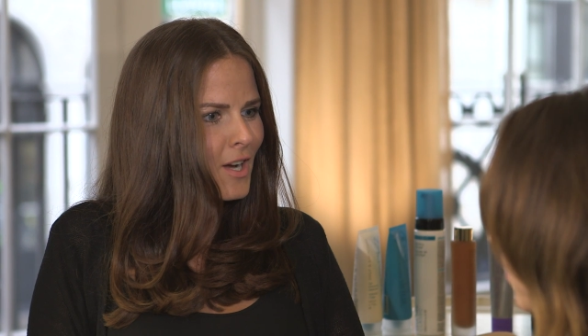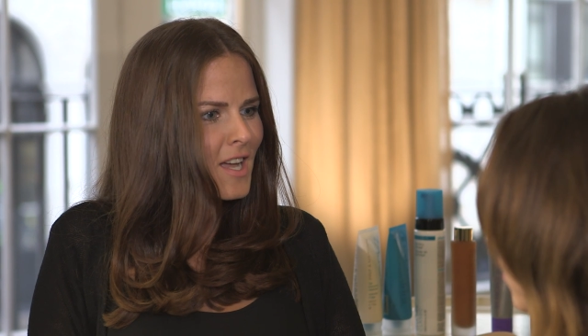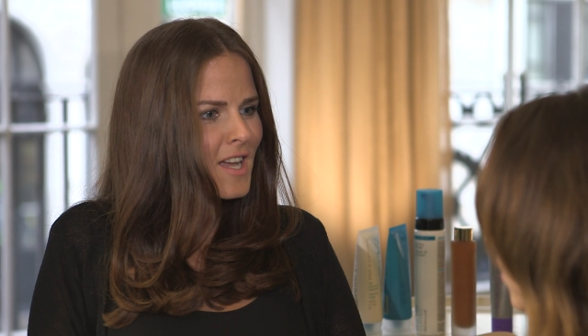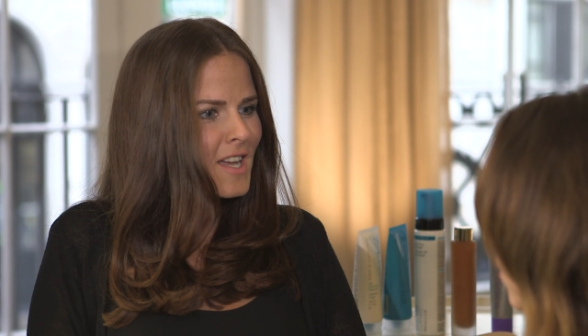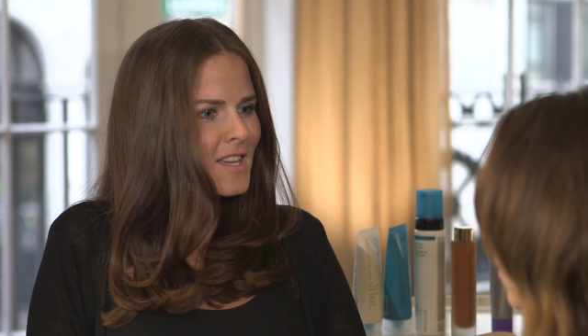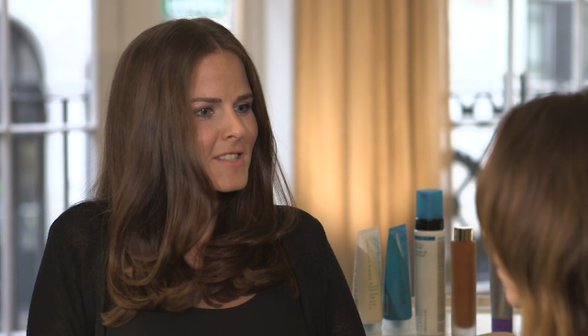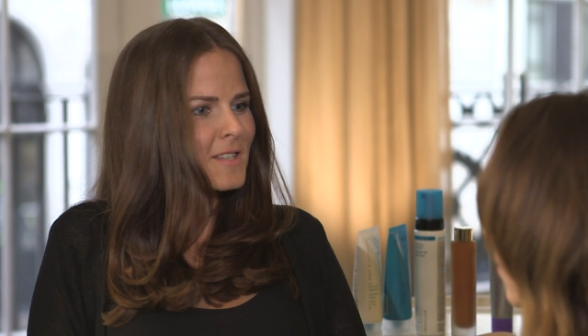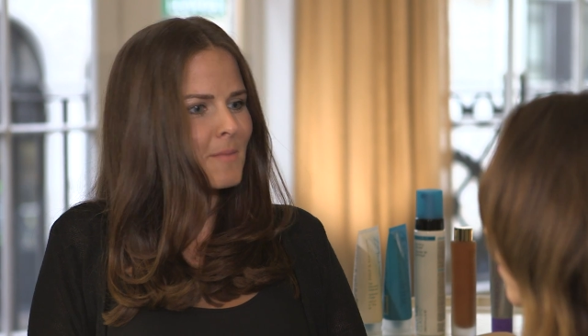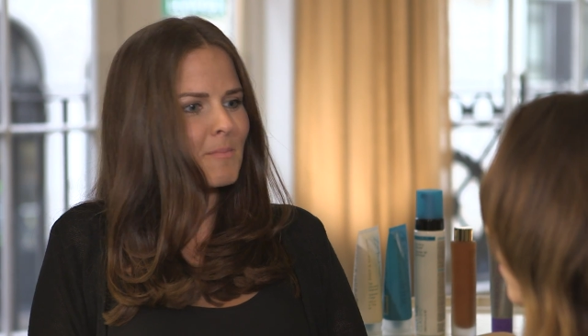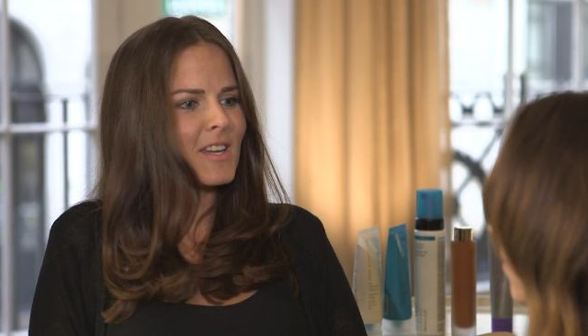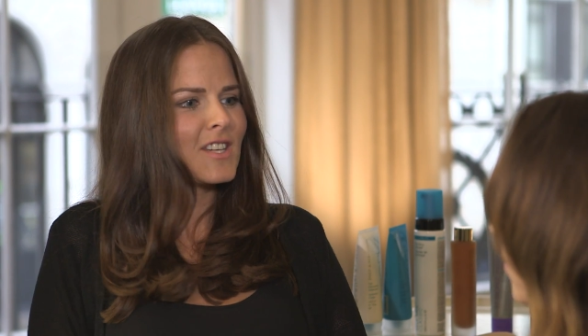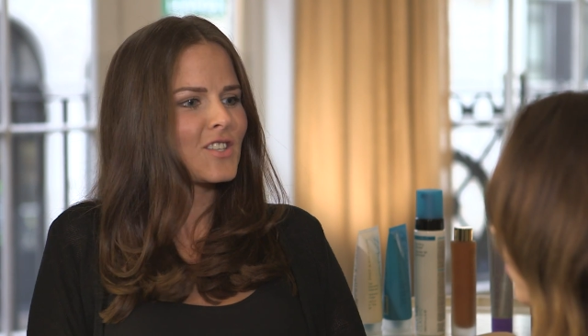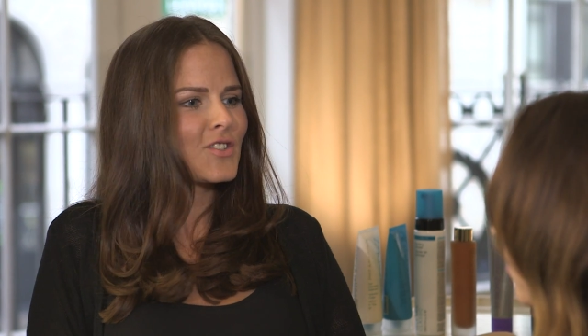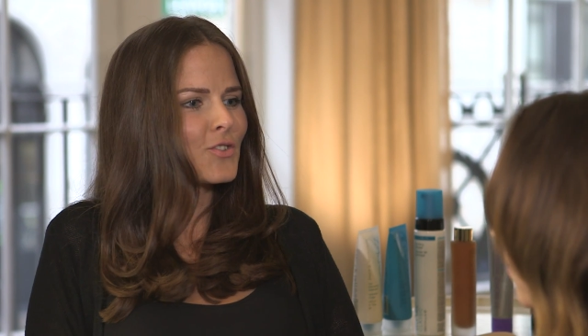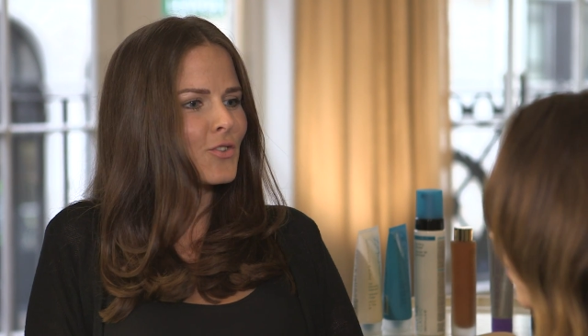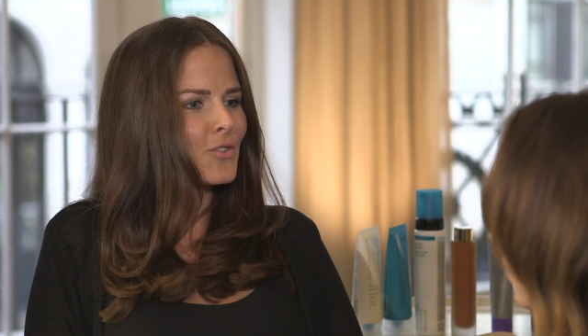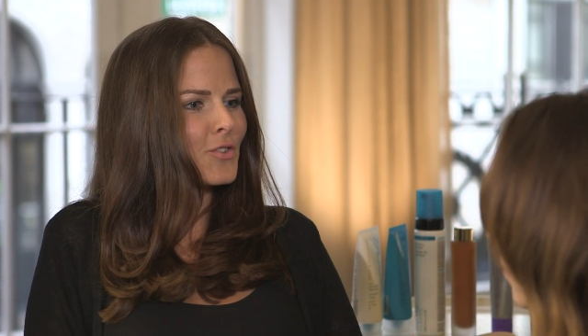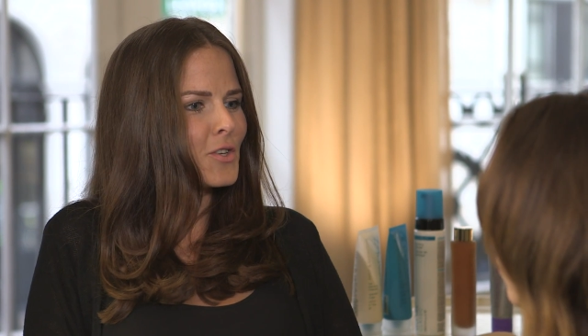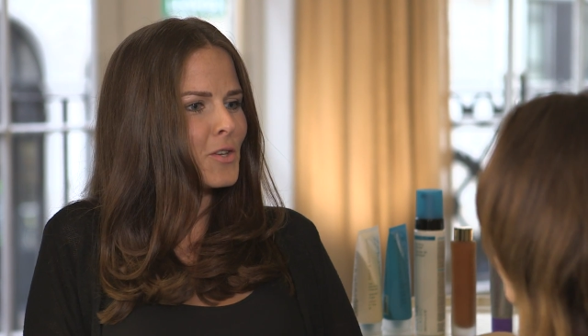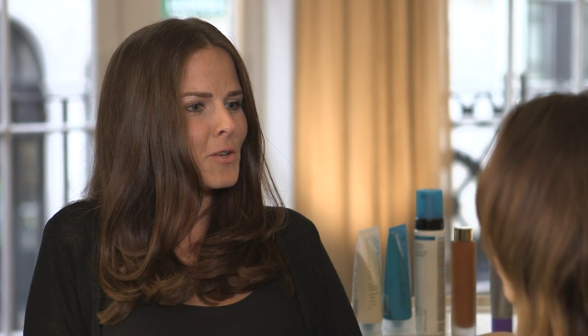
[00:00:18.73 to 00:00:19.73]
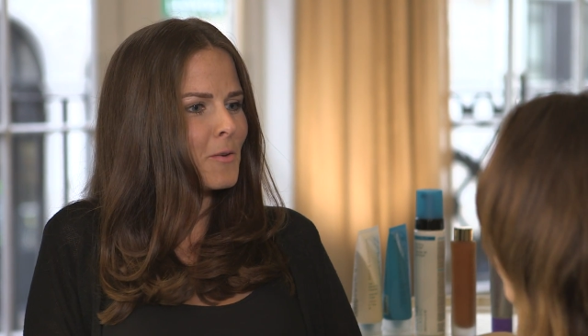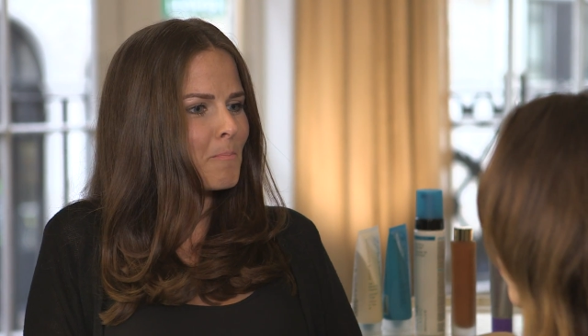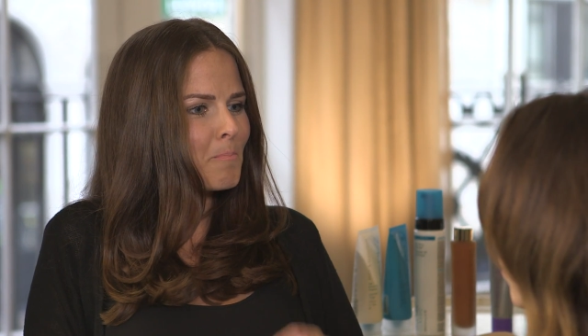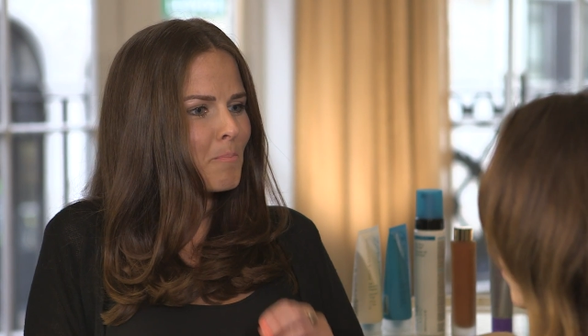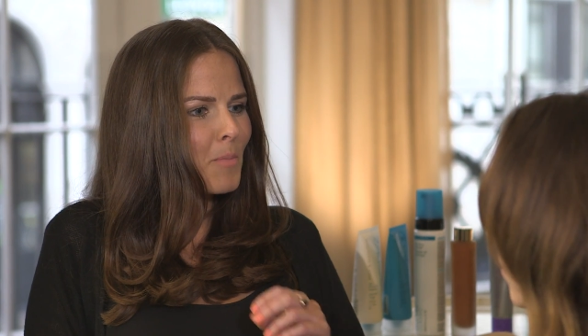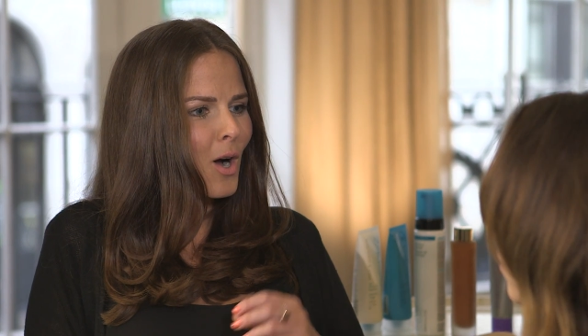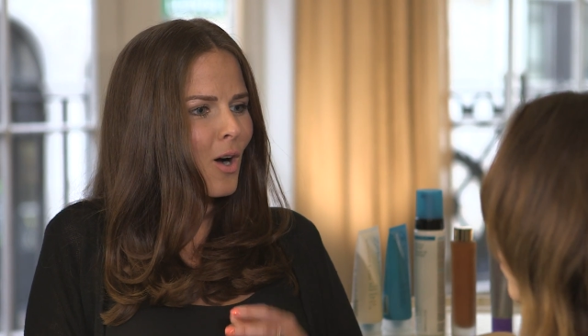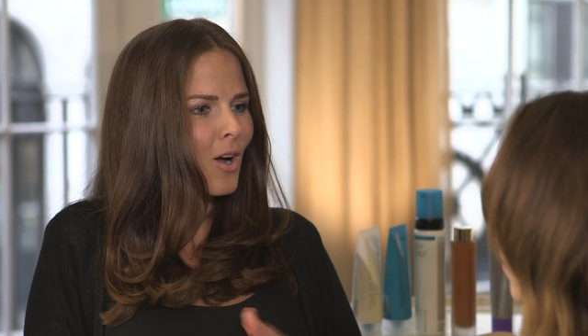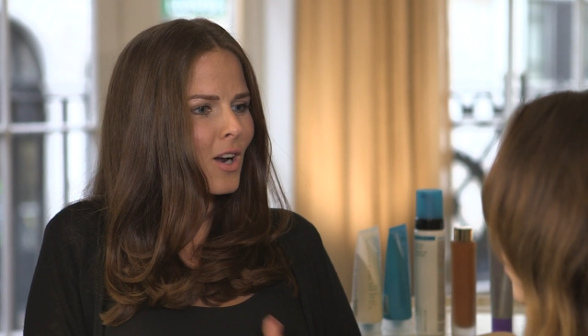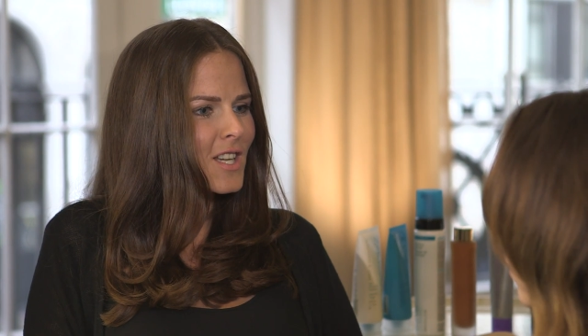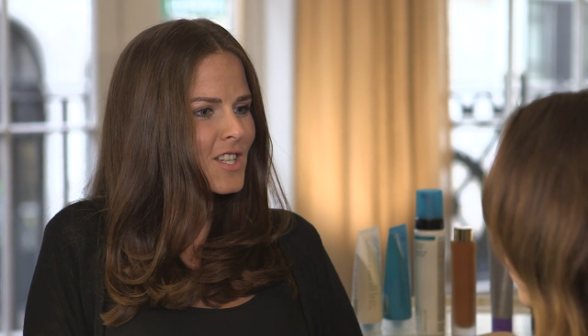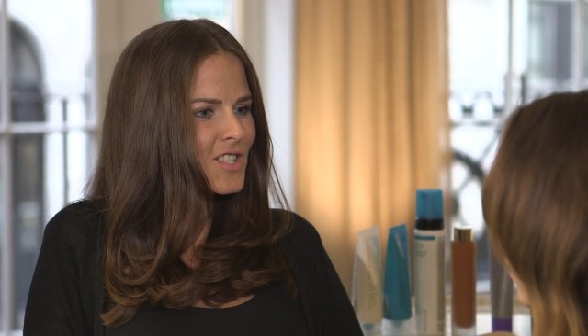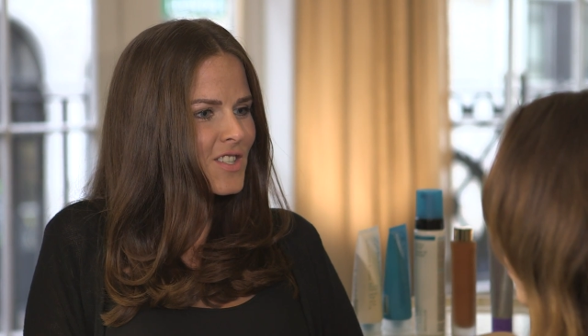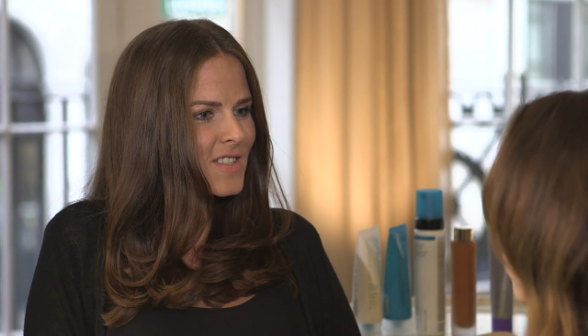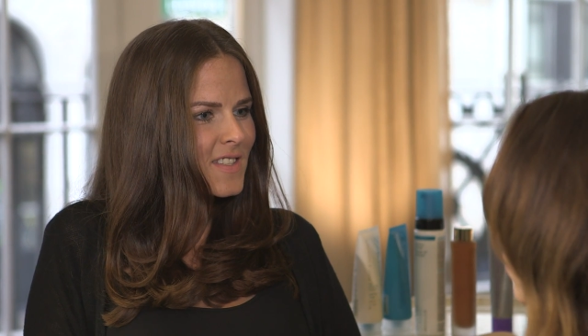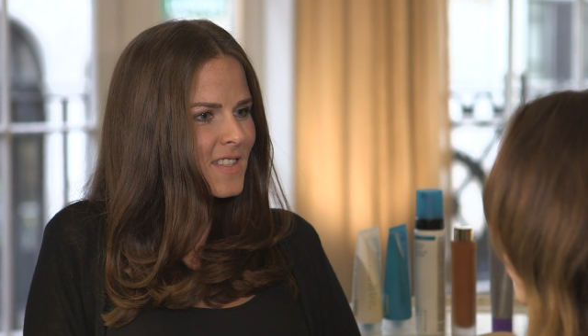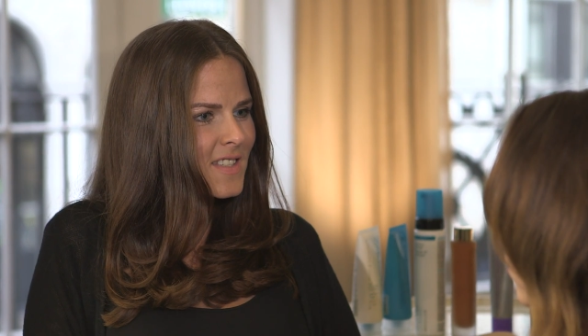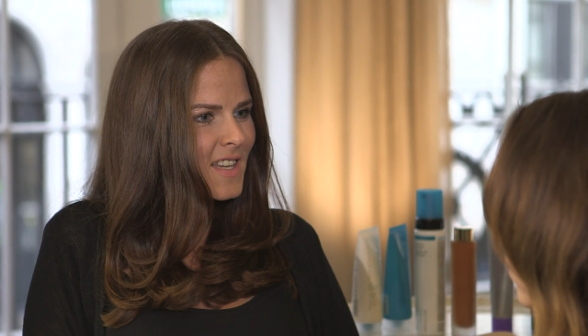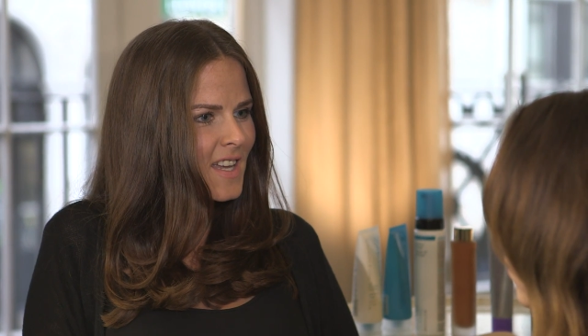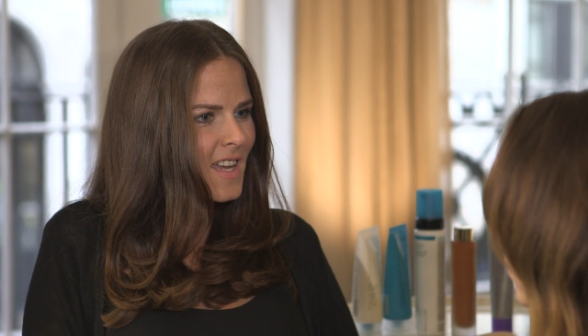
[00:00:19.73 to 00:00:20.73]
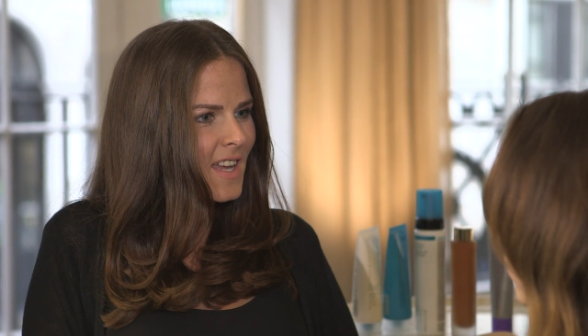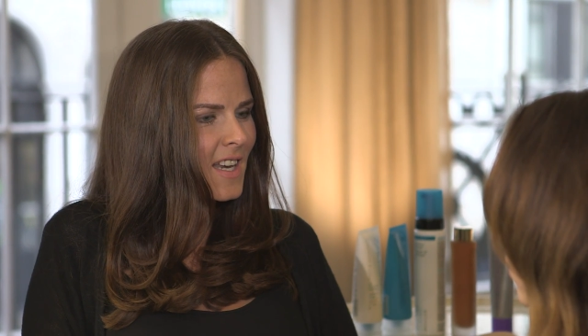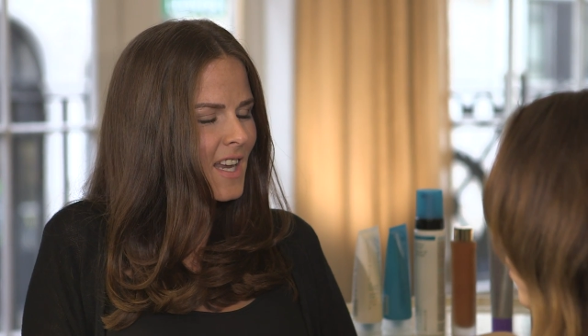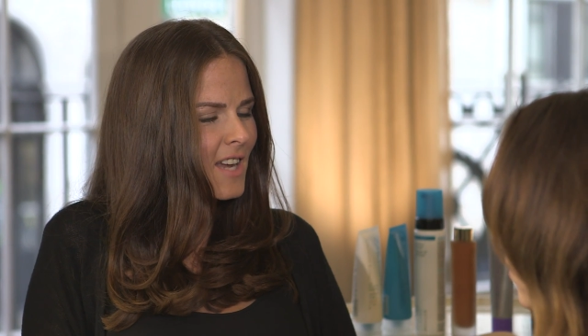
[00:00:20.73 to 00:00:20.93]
So make sure that you polish the skin